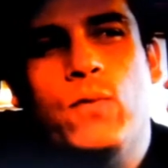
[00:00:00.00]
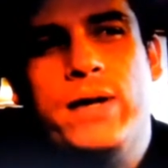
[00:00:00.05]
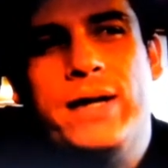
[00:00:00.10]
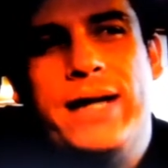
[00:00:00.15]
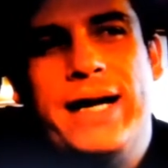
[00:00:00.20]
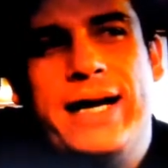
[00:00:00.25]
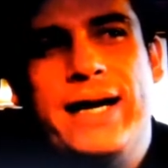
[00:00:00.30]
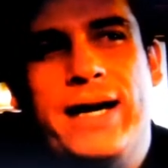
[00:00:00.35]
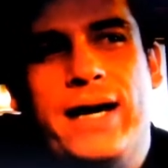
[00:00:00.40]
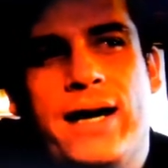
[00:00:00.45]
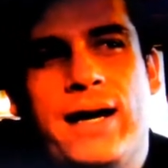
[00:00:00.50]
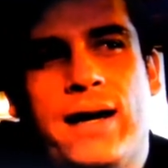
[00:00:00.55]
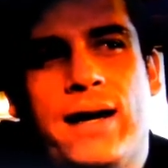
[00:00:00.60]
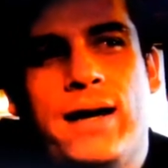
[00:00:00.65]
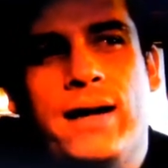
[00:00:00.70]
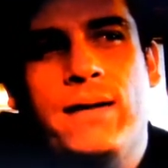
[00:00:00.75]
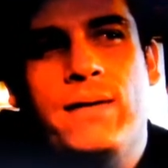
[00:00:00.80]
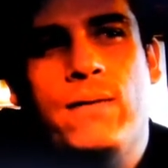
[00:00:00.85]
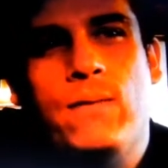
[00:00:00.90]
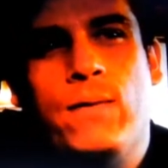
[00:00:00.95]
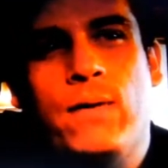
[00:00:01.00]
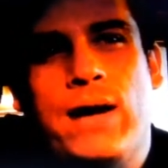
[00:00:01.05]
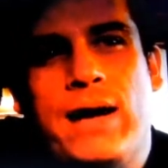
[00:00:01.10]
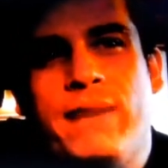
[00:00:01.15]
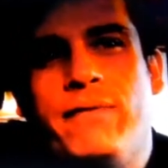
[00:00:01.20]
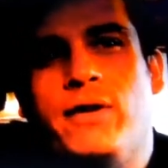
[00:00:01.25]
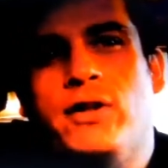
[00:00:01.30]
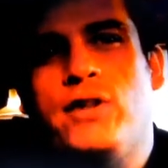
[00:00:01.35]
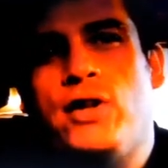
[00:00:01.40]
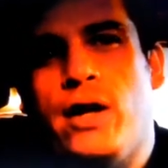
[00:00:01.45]
When
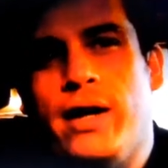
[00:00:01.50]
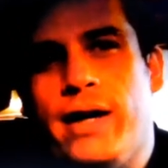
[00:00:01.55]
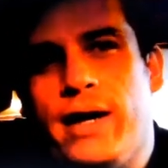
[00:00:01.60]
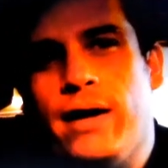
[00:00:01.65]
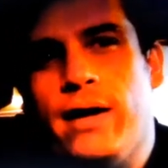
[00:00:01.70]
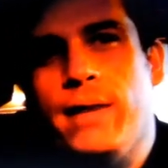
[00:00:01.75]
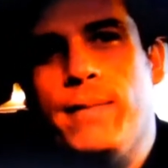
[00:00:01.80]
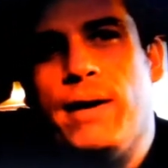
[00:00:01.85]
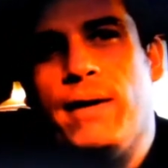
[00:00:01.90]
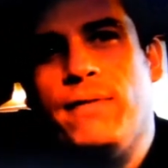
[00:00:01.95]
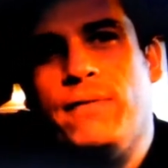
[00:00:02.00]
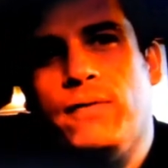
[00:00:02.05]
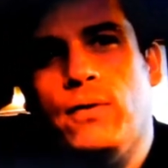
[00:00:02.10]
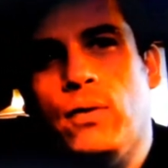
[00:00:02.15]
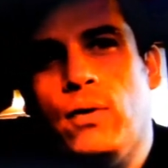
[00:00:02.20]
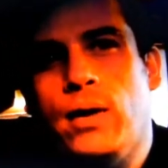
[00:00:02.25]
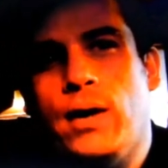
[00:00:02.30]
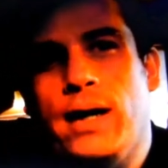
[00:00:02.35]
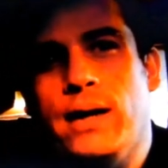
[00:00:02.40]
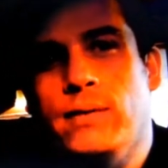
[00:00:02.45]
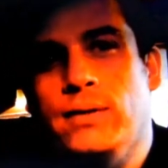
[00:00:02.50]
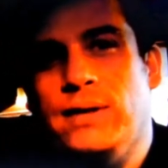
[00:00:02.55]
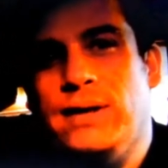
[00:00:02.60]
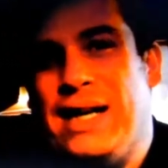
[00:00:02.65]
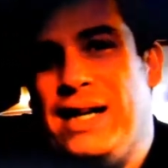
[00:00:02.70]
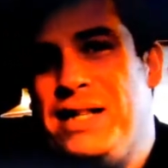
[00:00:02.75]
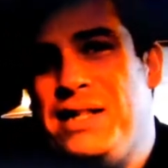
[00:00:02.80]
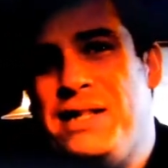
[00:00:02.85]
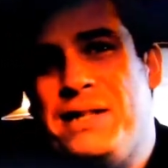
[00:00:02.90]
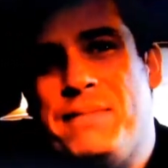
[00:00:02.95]
I first started hearing about fluoride, it was
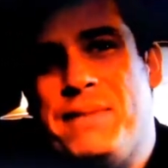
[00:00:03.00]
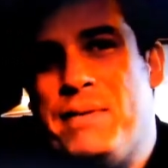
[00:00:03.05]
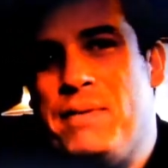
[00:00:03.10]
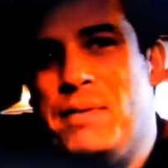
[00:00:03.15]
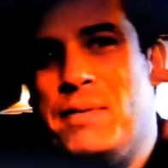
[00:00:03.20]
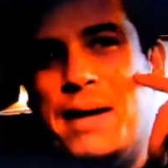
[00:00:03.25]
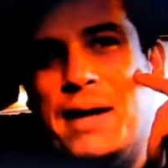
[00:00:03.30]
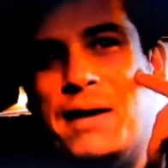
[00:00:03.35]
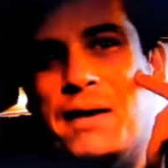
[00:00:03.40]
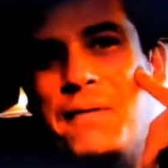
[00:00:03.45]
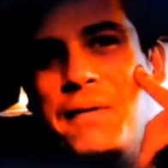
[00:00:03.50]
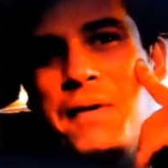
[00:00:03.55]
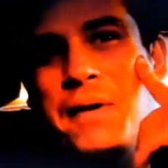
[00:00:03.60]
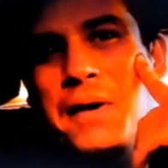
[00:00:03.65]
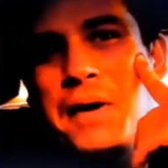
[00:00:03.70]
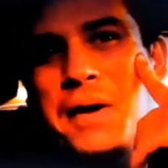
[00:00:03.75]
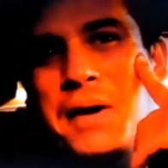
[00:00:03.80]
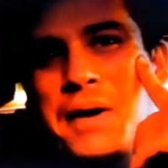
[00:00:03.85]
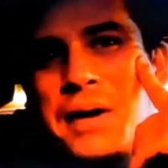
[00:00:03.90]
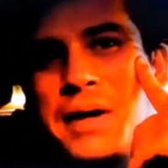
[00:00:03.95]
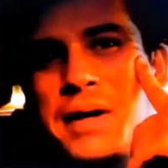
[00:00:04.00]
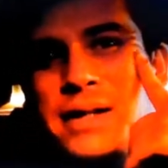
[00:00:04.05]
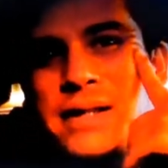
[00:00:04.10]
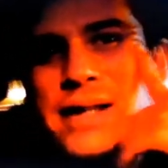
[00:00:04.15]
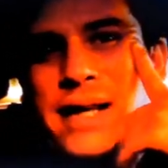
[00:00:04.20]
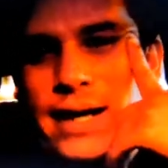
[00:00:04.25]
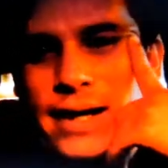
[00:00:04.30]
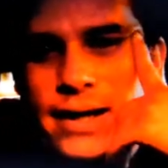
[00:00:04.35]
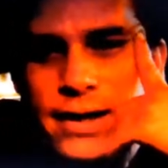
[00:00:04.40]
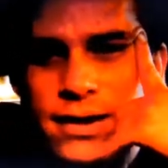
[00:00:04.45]
actually about
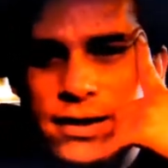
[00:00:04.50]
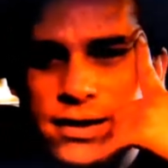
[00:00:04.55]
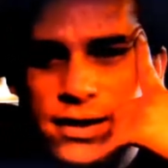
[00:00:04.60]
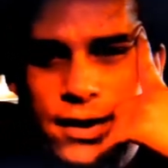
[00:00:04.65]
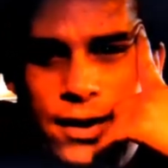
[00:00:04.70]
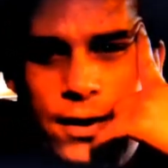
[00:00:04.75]
10 years